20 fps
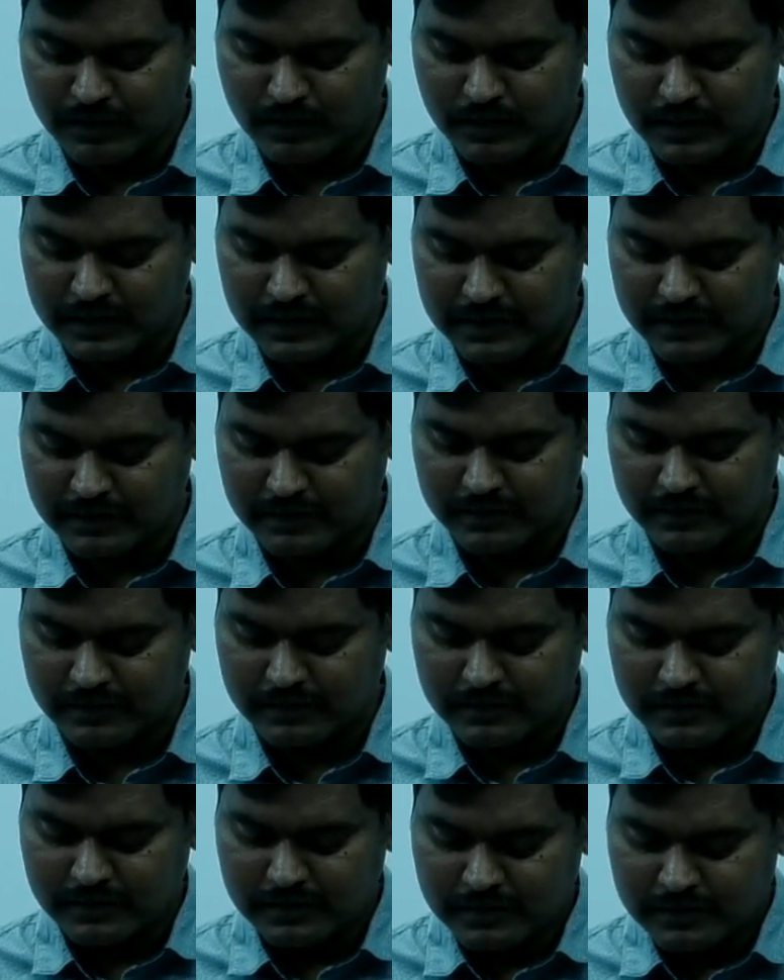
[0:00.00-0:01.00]
called,
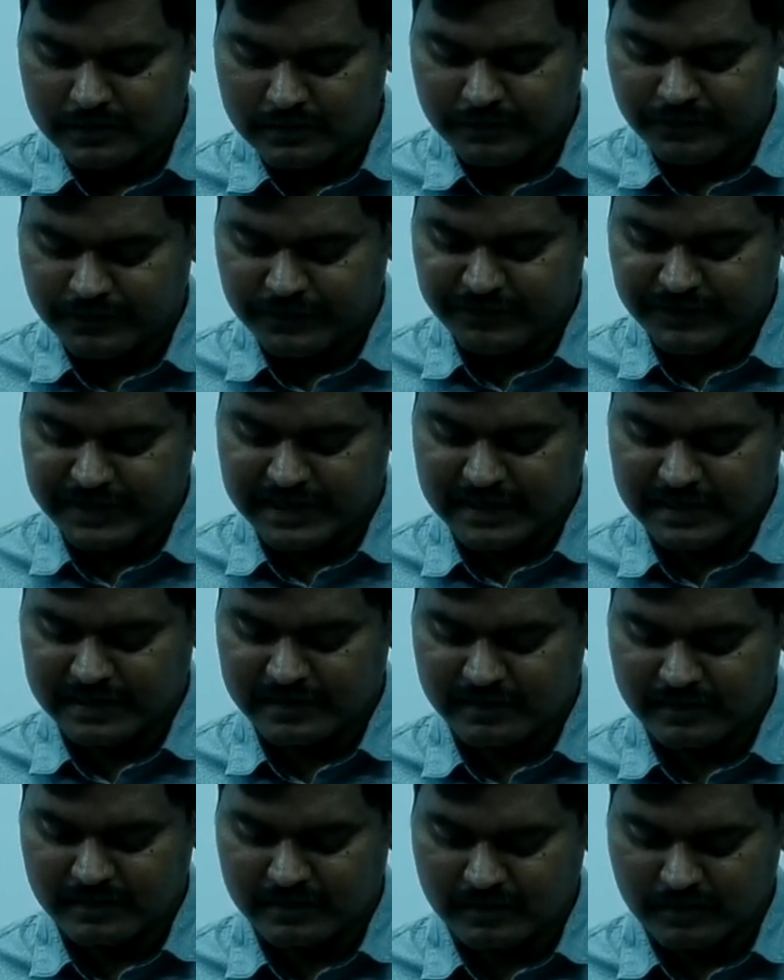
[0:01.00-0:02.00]
we
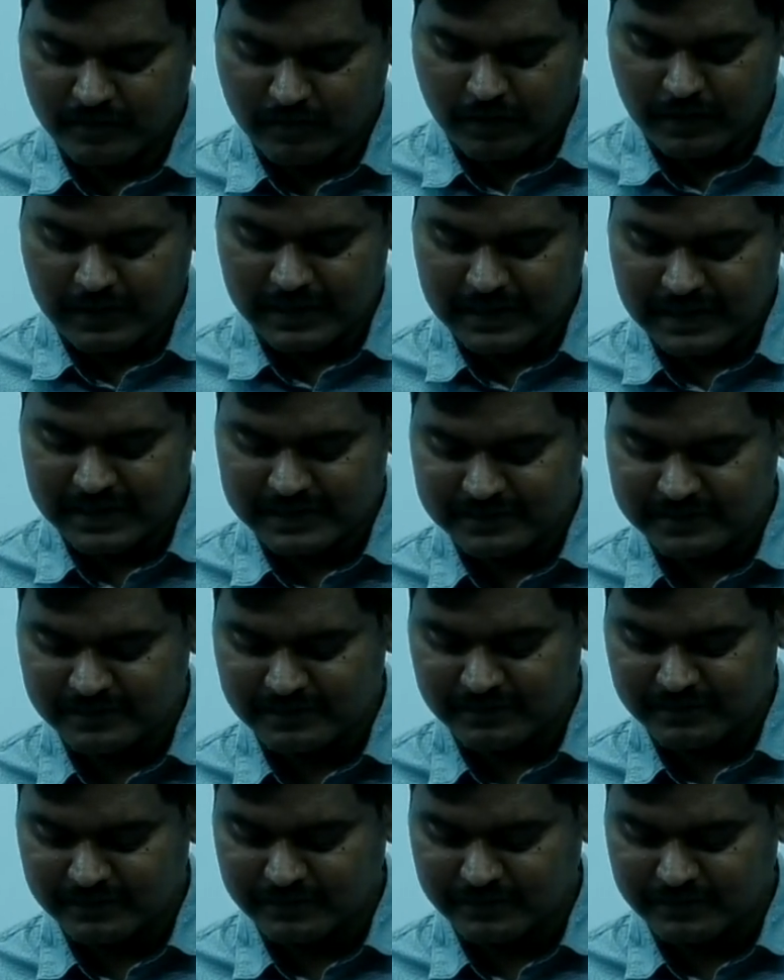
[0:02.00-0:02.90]
can call as